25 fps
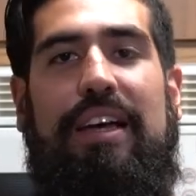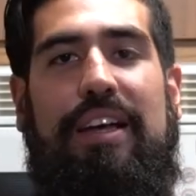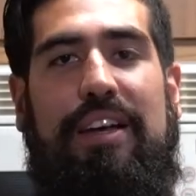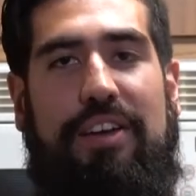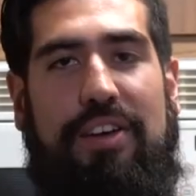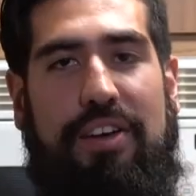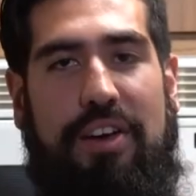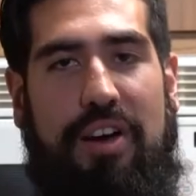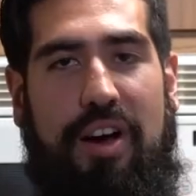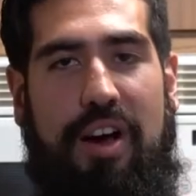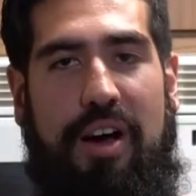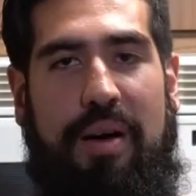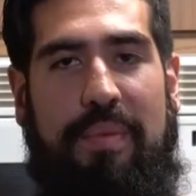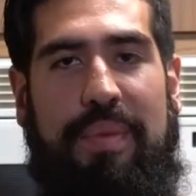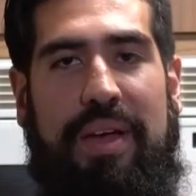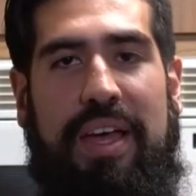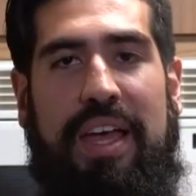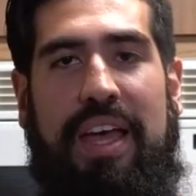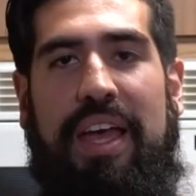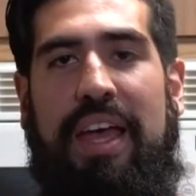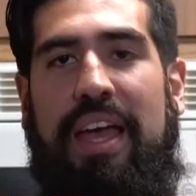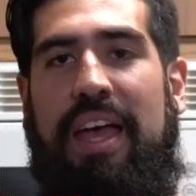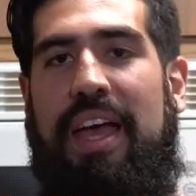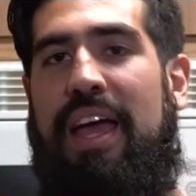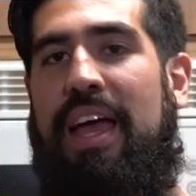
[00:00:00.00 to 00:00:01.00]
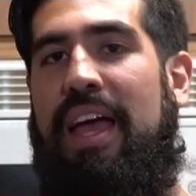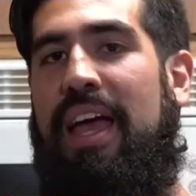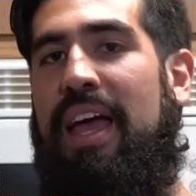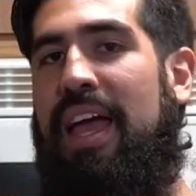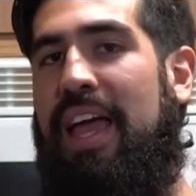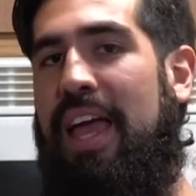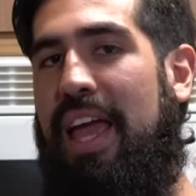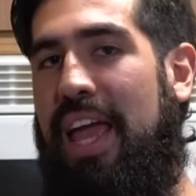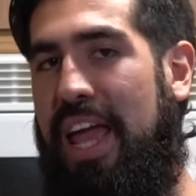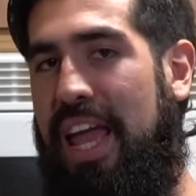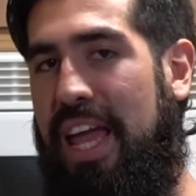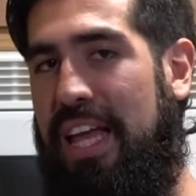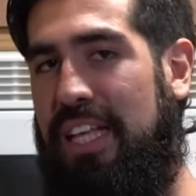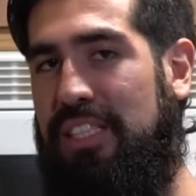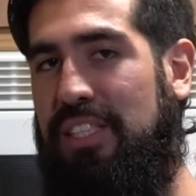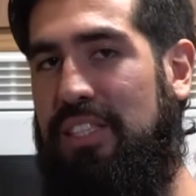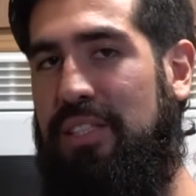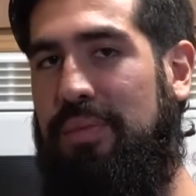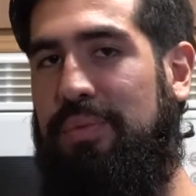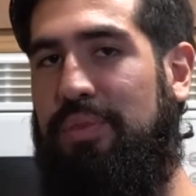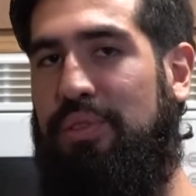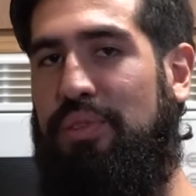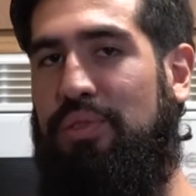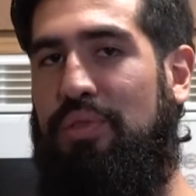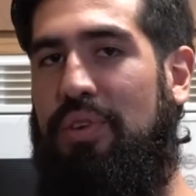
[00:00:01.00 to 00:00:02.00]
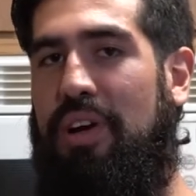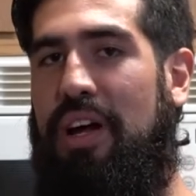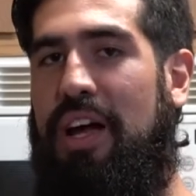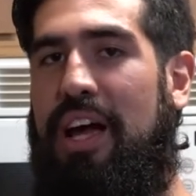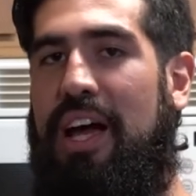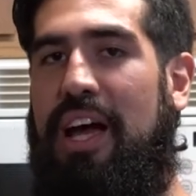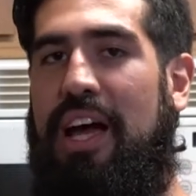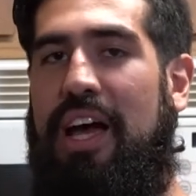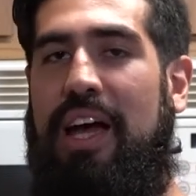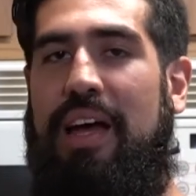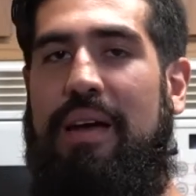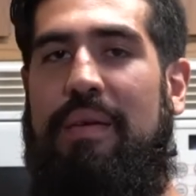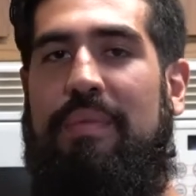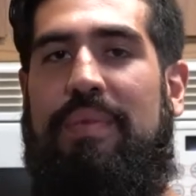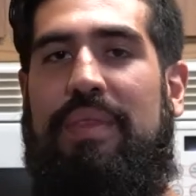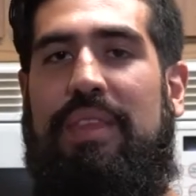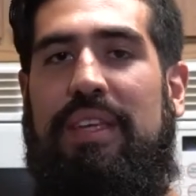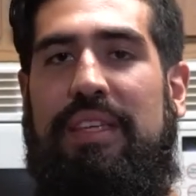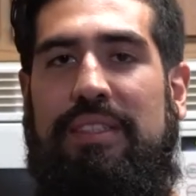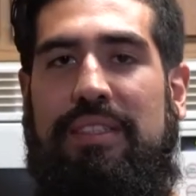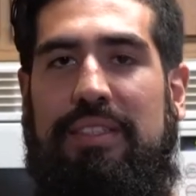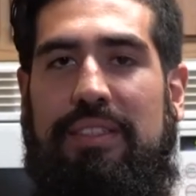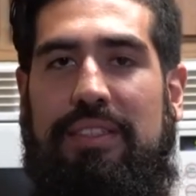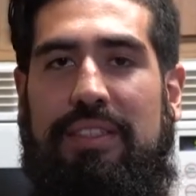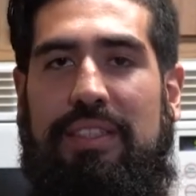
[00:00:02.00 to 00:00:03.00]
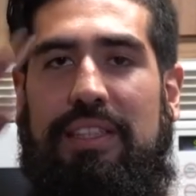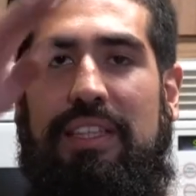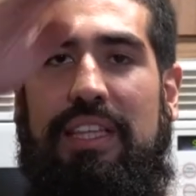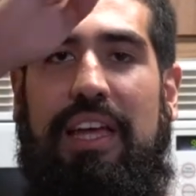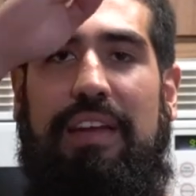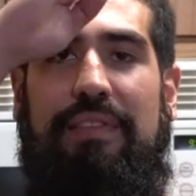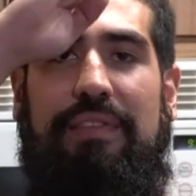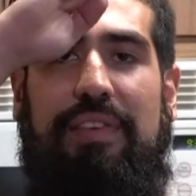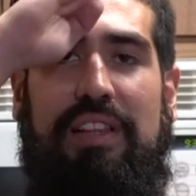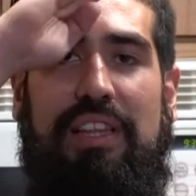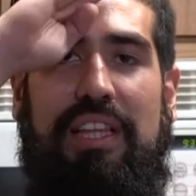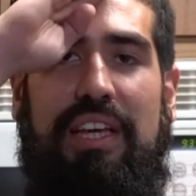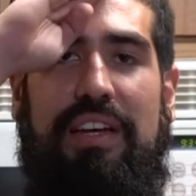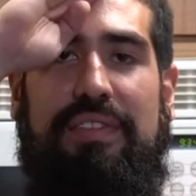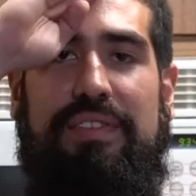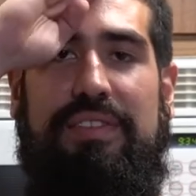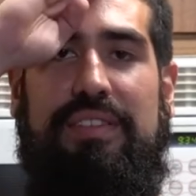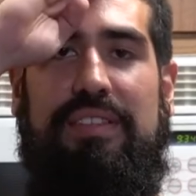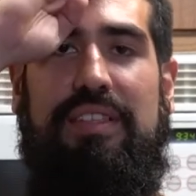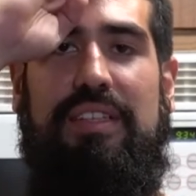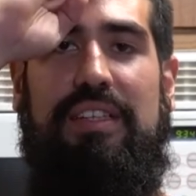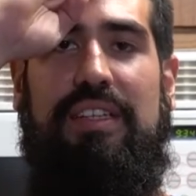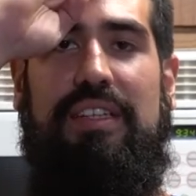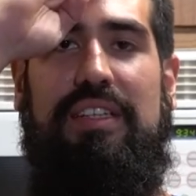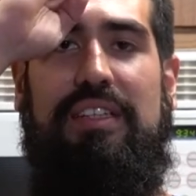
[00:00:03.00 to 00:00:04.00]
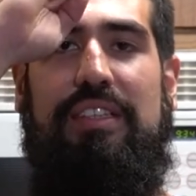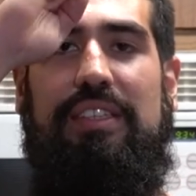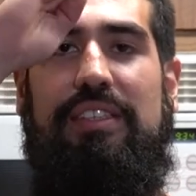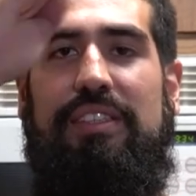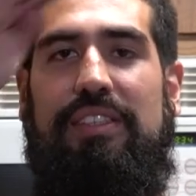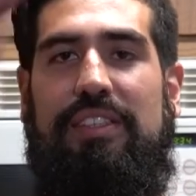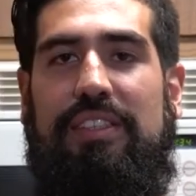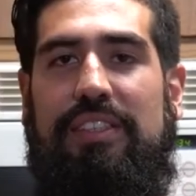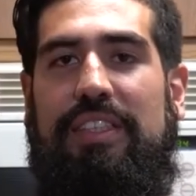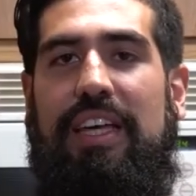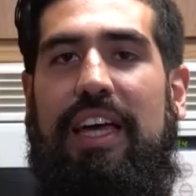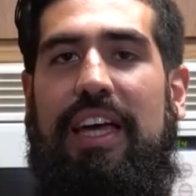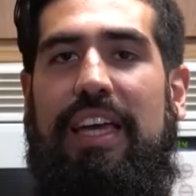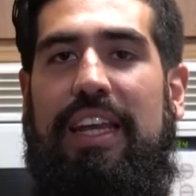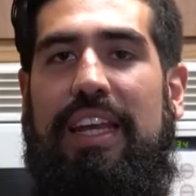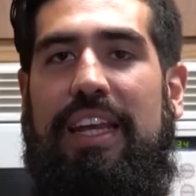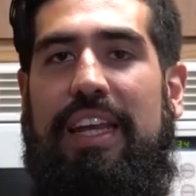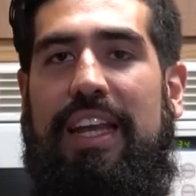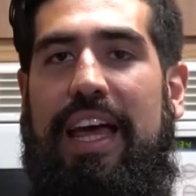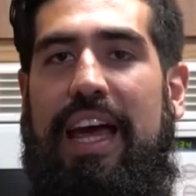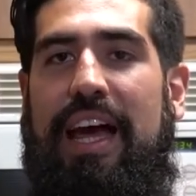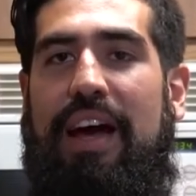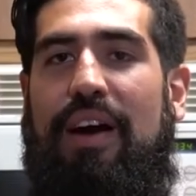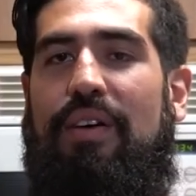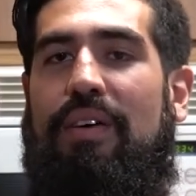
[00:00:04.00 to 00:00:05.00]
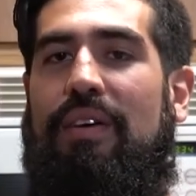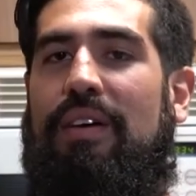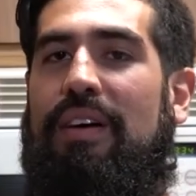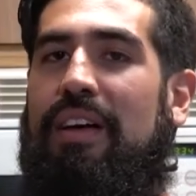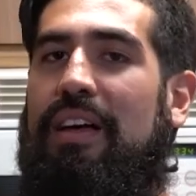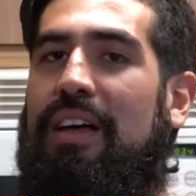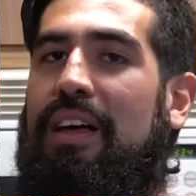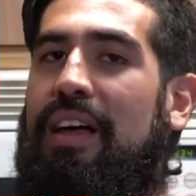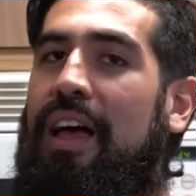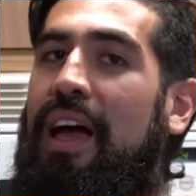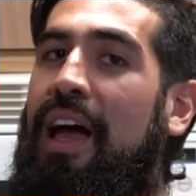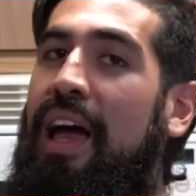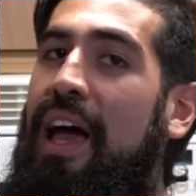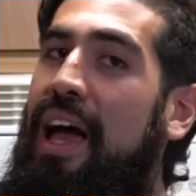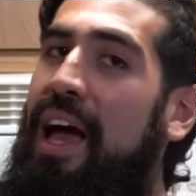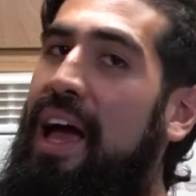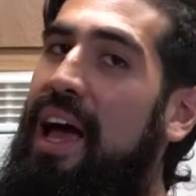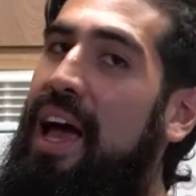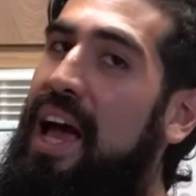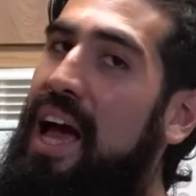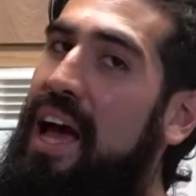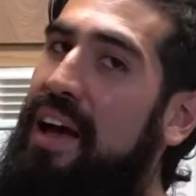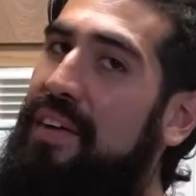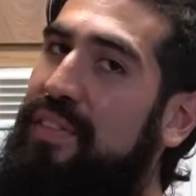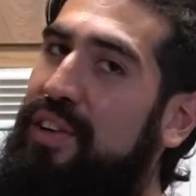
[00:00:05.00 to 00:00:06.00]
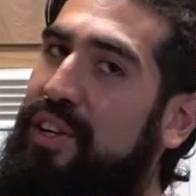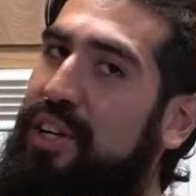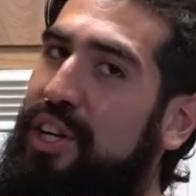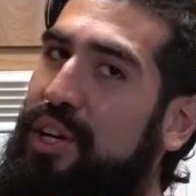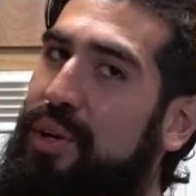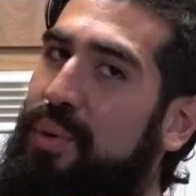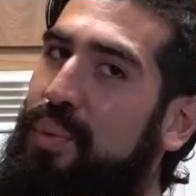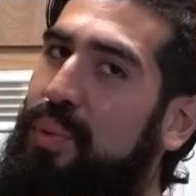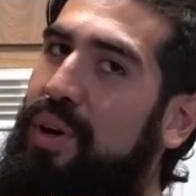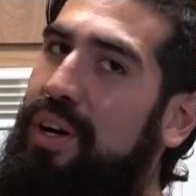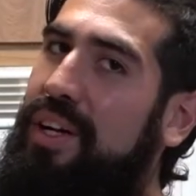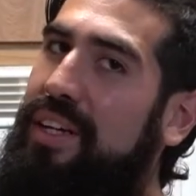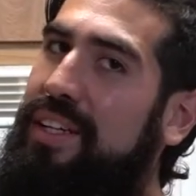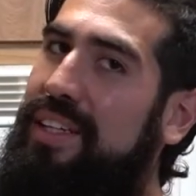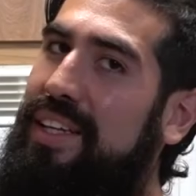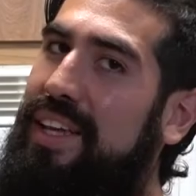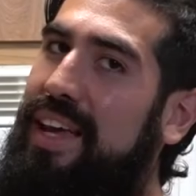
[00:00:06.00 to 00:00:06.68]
comment, and subscribe. This is Label Lifts, signing out. Have a good one,